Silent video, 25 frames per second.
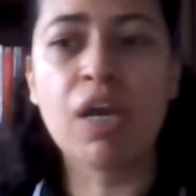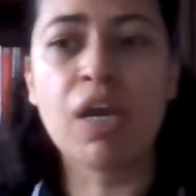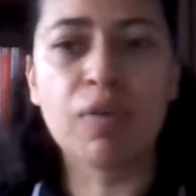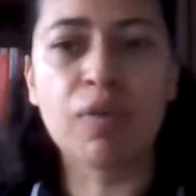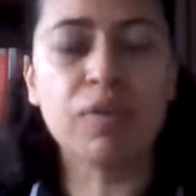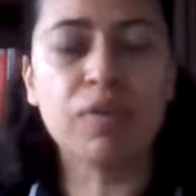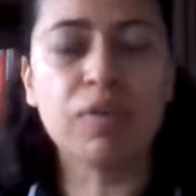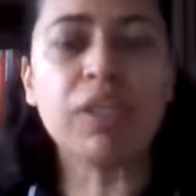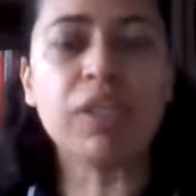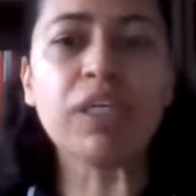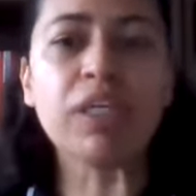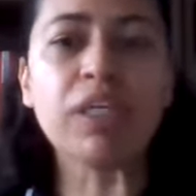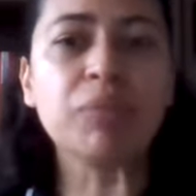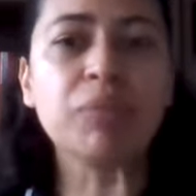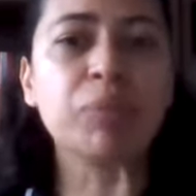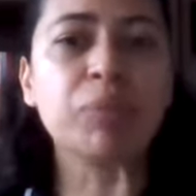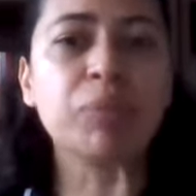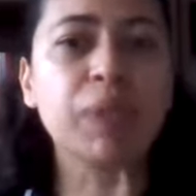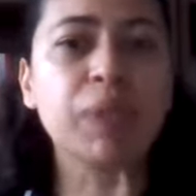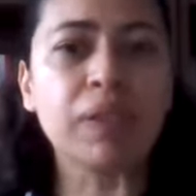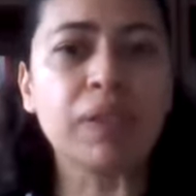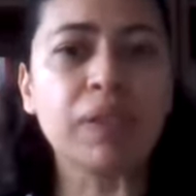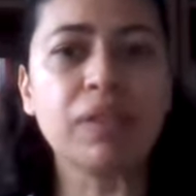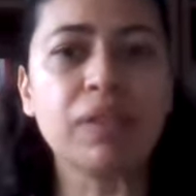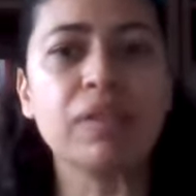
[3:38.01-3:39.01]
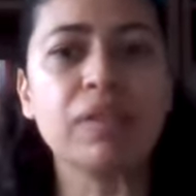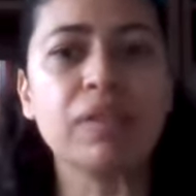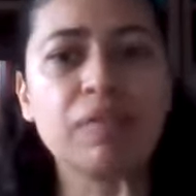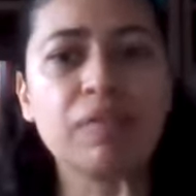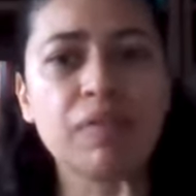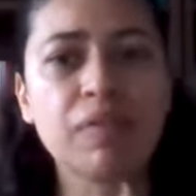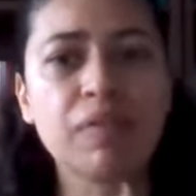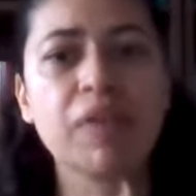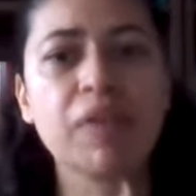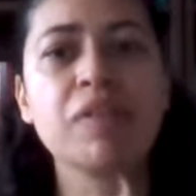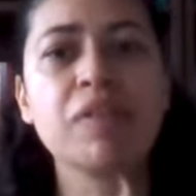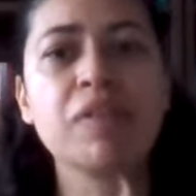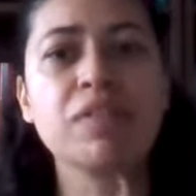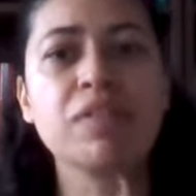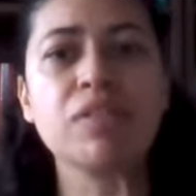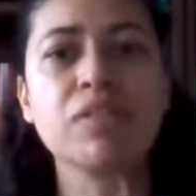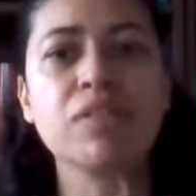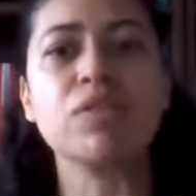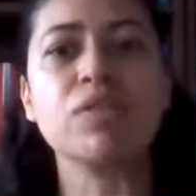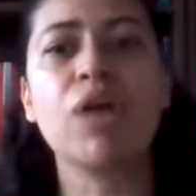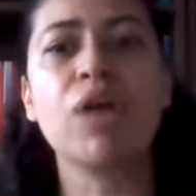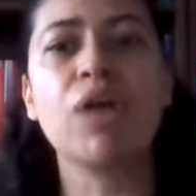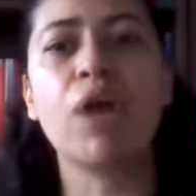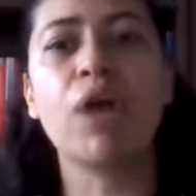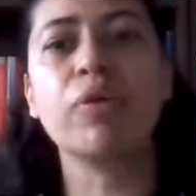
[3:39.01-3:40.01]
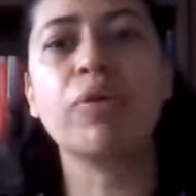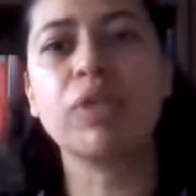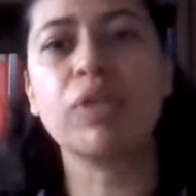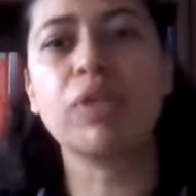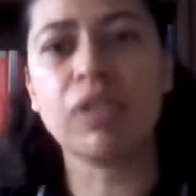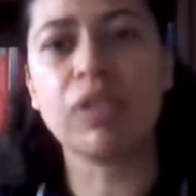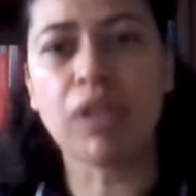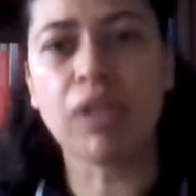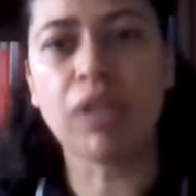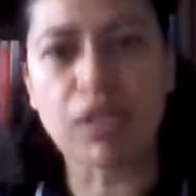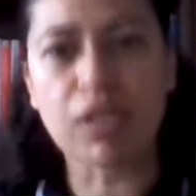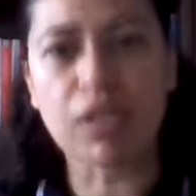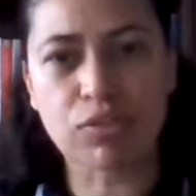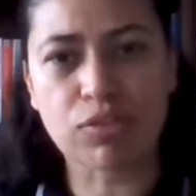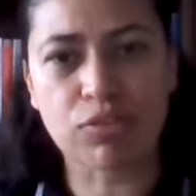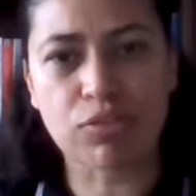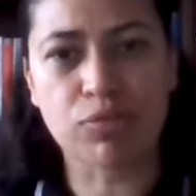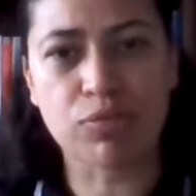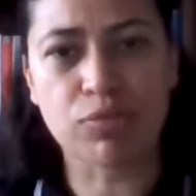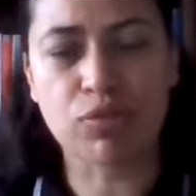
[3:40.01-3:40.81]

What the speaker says: we can bring that awareness into our classroom.